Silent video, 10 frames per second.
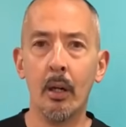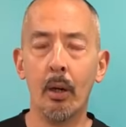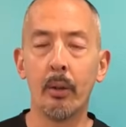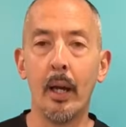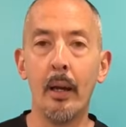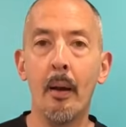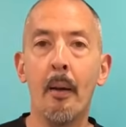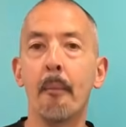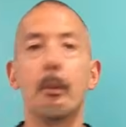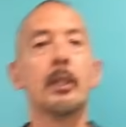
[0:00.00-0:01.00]
okay?
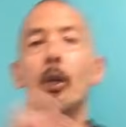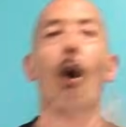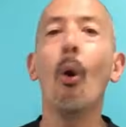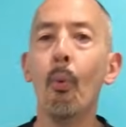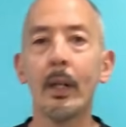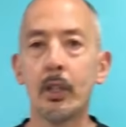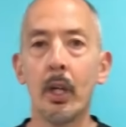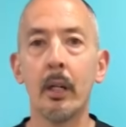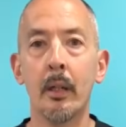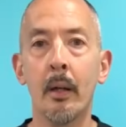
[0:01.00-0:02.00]
But it's all Wing
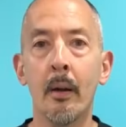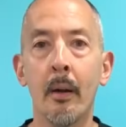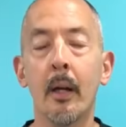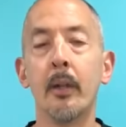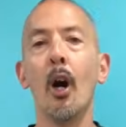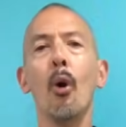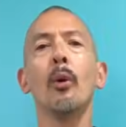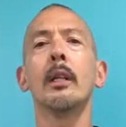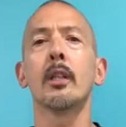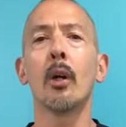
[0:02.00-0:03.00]
Chun. Not
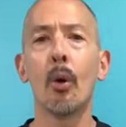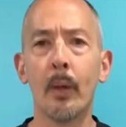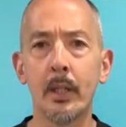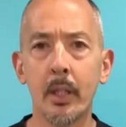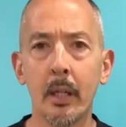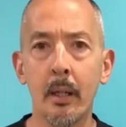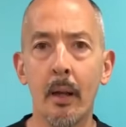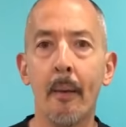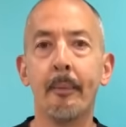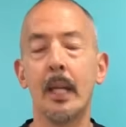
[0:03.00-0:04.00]
only is it all Wing Chun,
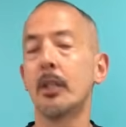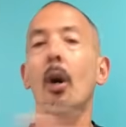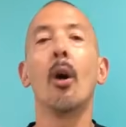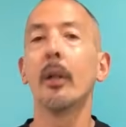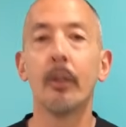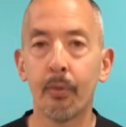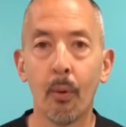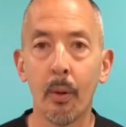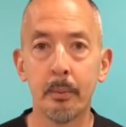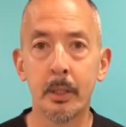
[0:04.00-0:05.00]
it's all in the
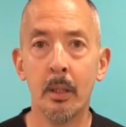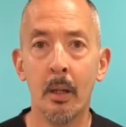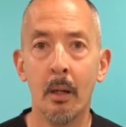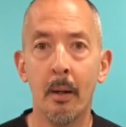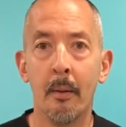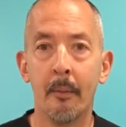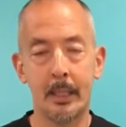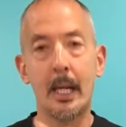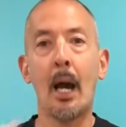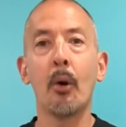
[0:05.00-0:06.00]
forms. That's
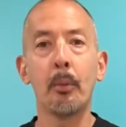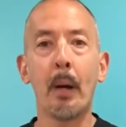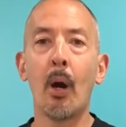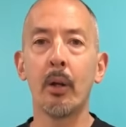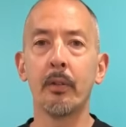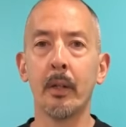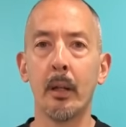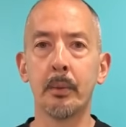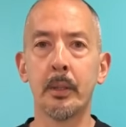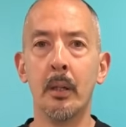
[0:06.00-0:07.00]
how the power
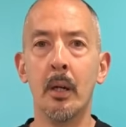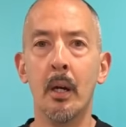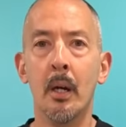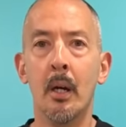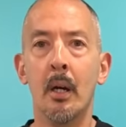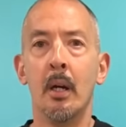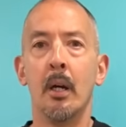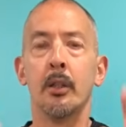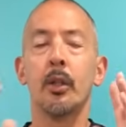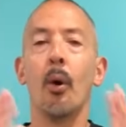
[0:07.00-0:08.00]
develops.
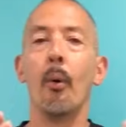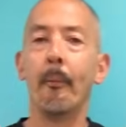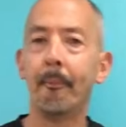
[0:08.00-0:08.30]
So,